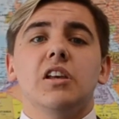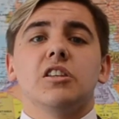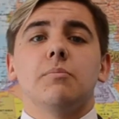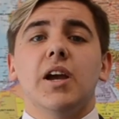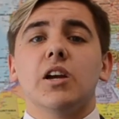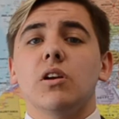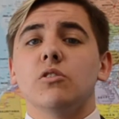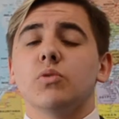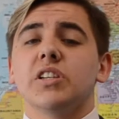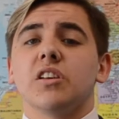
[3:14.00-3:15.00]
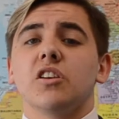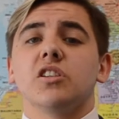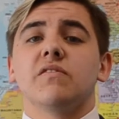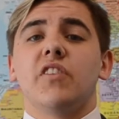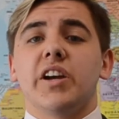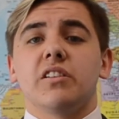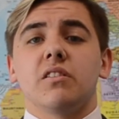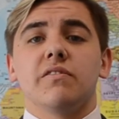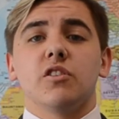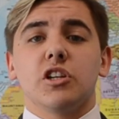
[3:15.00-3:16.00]
so background research is
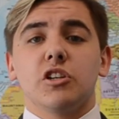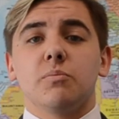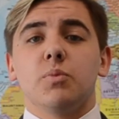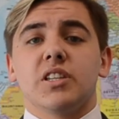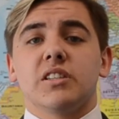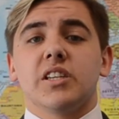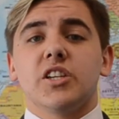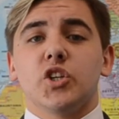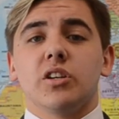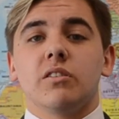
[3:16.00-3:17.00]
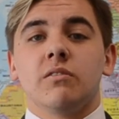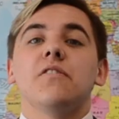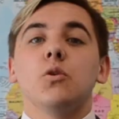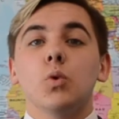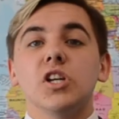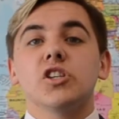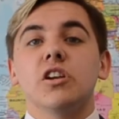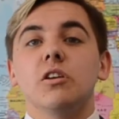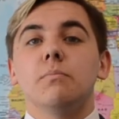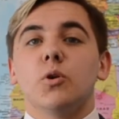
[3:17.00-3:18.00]
vital for a good presentation. If you wish to
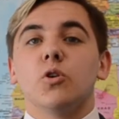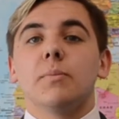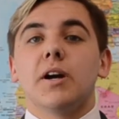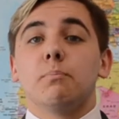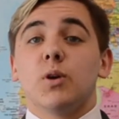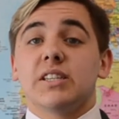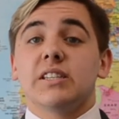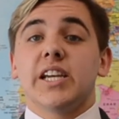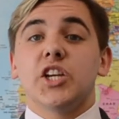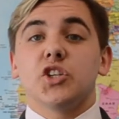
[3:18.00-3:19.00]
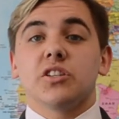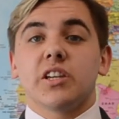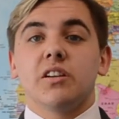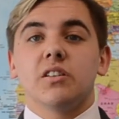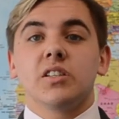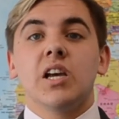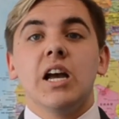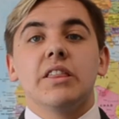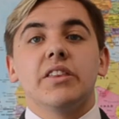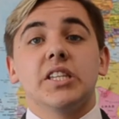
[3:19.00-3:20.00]
know more about presentation skills,
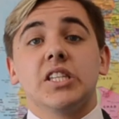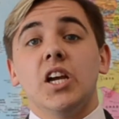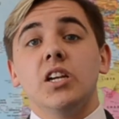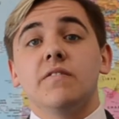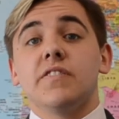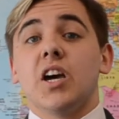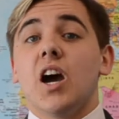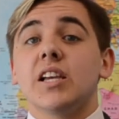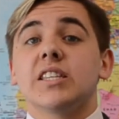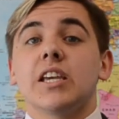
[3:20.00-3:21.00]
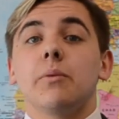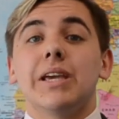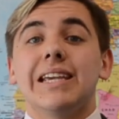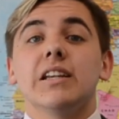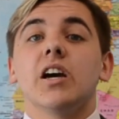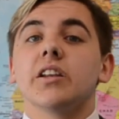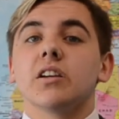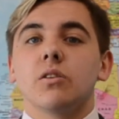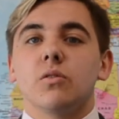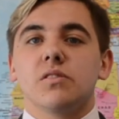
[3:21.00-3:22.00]
then sign up for the ICM
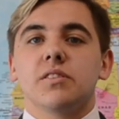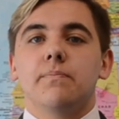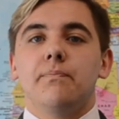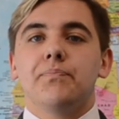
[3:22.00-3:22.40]
e-learning course.